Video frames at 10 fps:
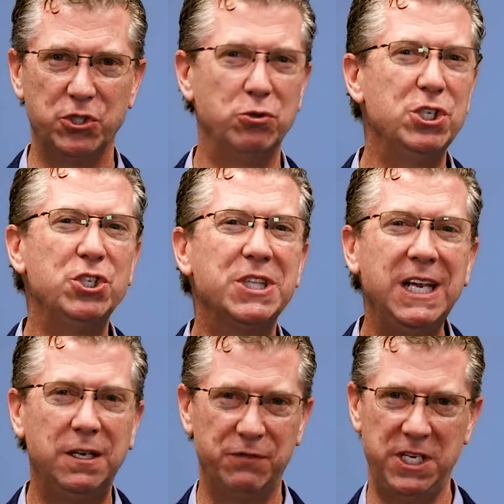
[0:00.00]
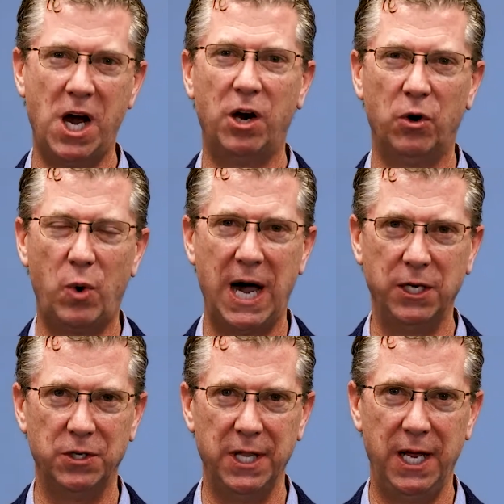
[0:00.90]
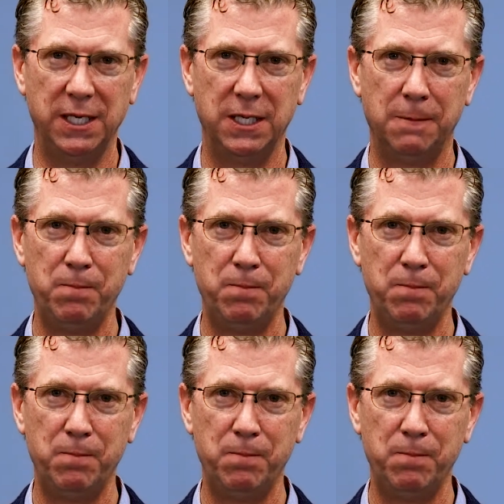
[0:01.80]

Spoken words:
So just think of the ROI on that.